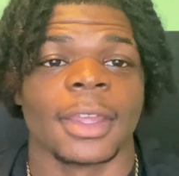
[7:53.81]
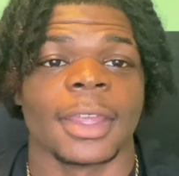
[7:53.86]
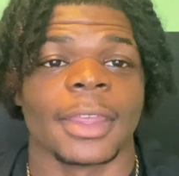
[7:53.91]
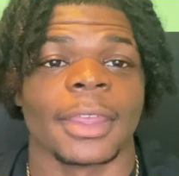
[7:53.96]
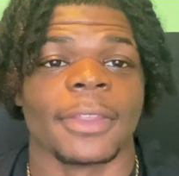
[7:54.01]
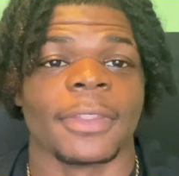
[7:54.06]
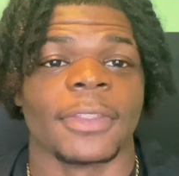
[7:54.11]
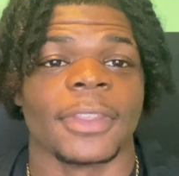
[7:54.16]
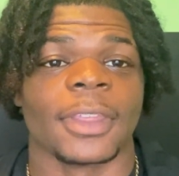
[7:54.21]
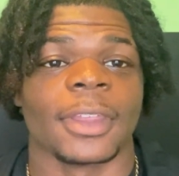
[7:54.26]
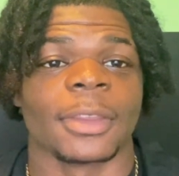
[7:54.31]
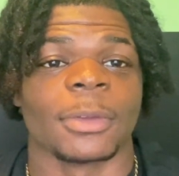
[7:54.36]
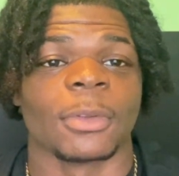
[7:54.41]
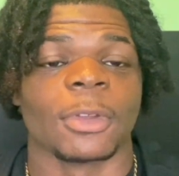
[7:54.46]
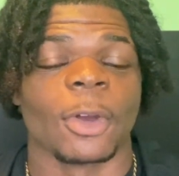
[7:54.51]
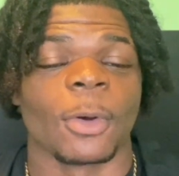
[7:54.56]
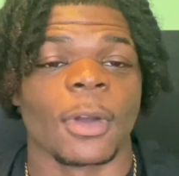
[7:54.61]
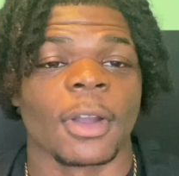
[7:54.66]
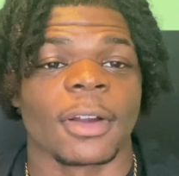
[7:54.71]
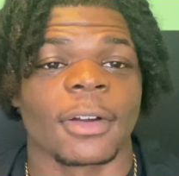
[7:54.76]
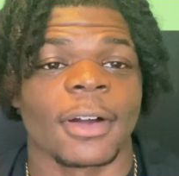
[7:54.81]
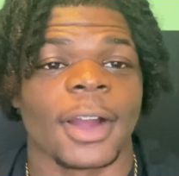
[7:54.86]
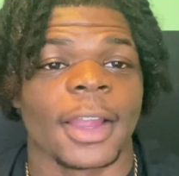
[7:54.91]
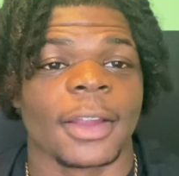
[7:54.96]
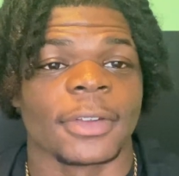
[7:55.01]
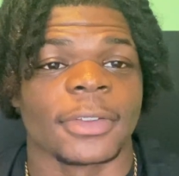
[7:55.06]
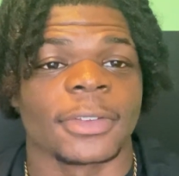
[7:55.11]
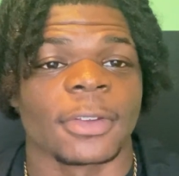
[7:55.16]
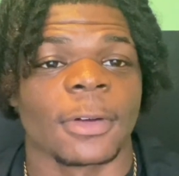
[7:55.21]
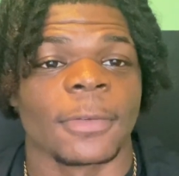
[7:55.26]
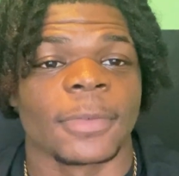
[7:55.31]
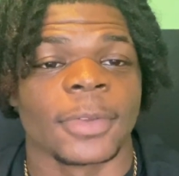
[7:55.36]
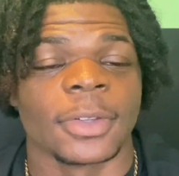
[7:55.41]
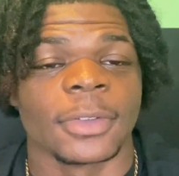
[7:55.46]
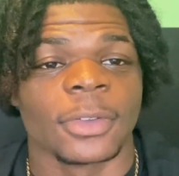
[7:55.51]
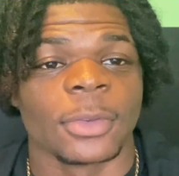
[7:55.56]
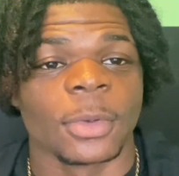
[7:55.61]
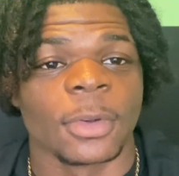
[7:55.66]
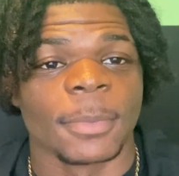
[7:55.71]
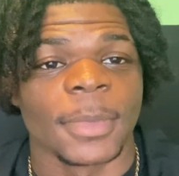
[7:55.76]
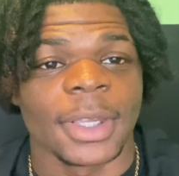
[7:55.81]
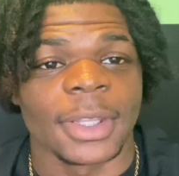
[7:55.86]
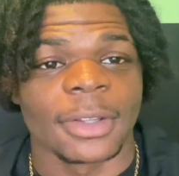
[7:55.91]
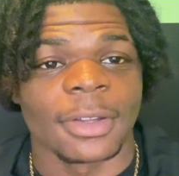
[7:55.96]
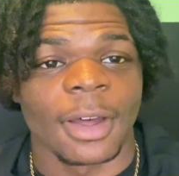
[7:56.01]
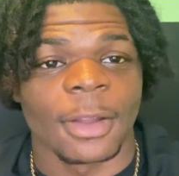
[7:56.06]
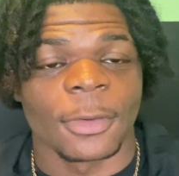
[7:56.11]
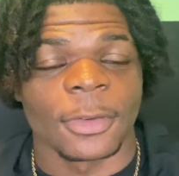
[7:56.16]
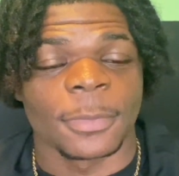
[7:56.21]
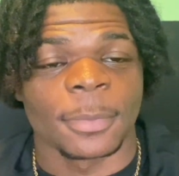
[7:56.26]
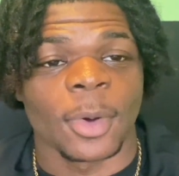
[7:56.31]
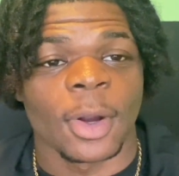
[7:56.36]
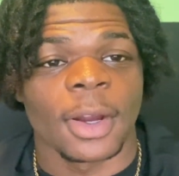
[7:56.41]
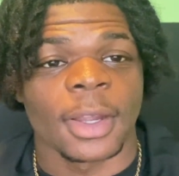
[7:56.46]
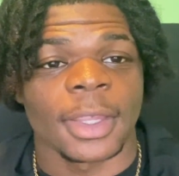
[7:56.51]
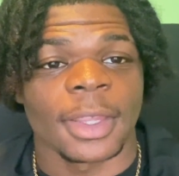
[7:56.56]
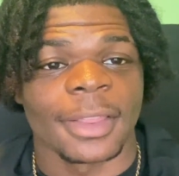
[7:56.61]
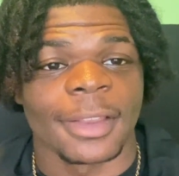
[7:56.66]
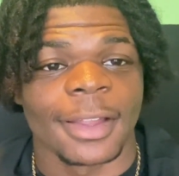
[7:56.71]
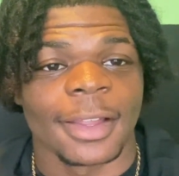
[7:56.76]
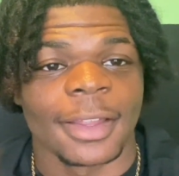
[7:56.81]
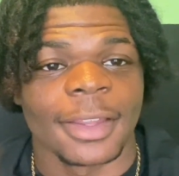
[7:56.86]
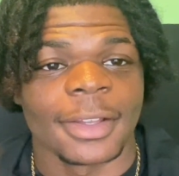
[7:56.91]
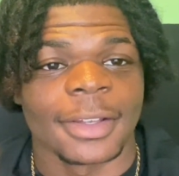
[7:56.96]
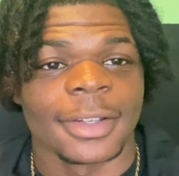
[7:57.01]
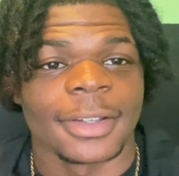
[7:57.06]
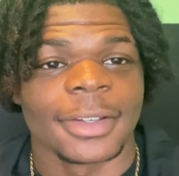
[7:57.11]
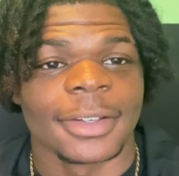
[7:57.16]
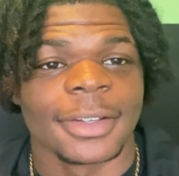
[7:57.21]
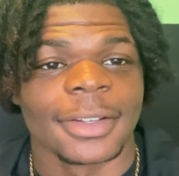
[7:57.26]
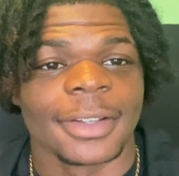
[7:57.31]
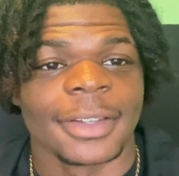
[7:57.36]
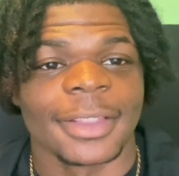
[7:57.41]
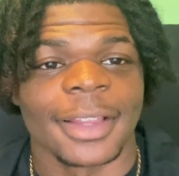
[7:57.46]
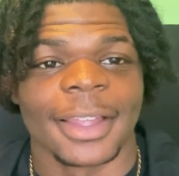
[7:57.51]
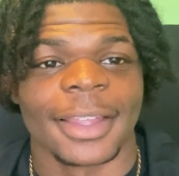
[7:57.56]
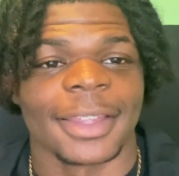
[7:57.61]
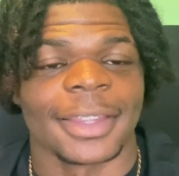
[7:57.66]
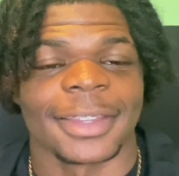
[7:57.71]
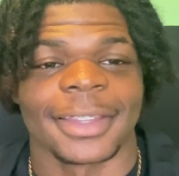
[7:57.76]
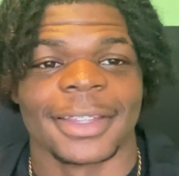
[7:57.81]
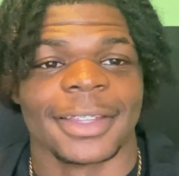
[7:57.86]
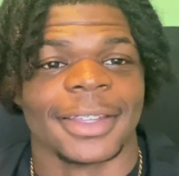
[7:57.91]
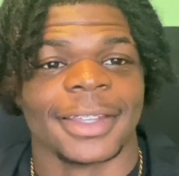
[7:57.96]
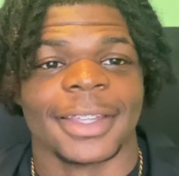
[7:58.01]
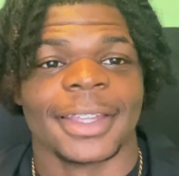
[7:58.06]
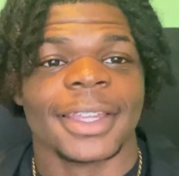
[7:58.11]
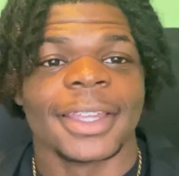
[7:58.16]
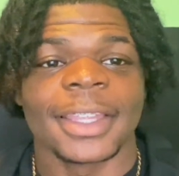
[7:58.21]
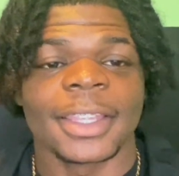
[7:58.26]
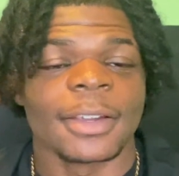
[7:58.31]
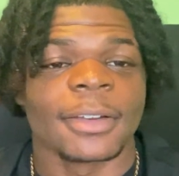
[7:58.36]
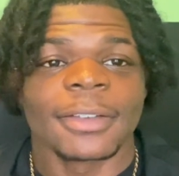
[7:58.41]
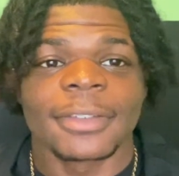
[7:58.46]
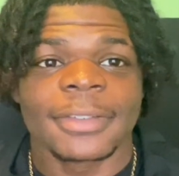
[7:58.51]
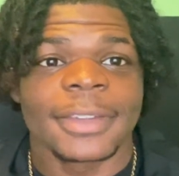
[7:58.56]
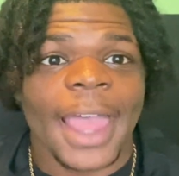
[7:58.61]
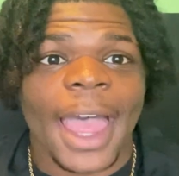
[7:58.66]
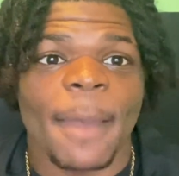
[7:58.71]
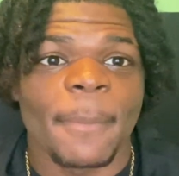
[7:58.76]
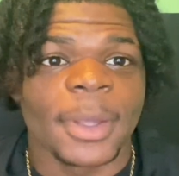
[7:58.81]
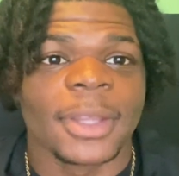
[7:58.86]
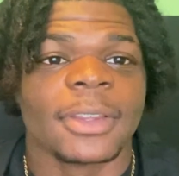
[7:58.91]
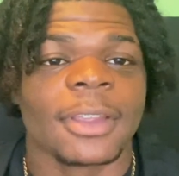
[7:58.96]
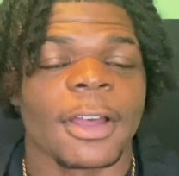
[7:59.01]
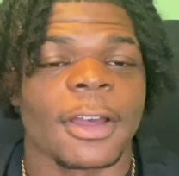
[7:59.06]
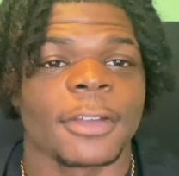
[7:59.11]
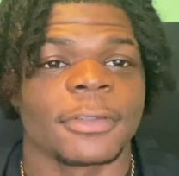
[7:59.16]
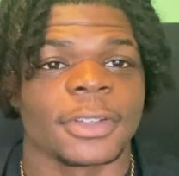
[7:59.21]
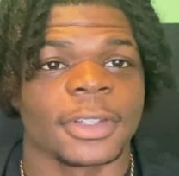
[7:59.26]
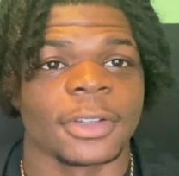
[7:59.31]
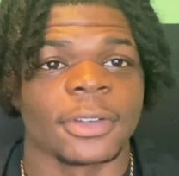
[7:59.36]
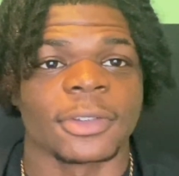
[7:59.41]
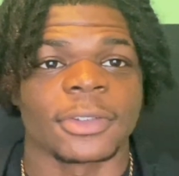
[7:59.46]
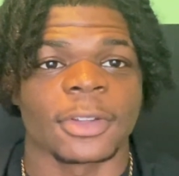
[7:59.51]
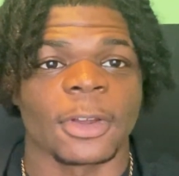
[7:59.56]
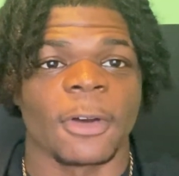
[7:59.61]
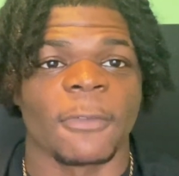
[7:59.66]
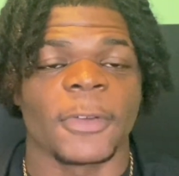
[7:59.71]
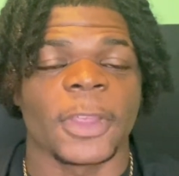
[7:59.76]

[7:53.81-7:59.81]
And then you go and cry yourself into a McDonald's parking lot. Like, you're sabotaging yourself.